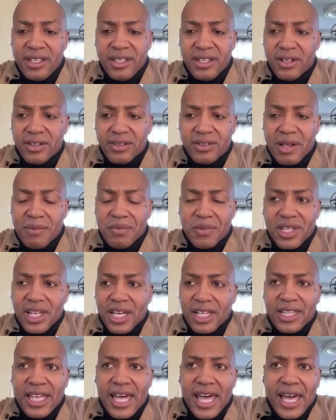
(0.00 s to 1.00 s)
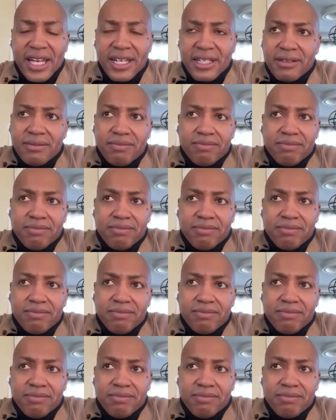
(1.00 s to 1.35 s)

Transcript: you know, something like that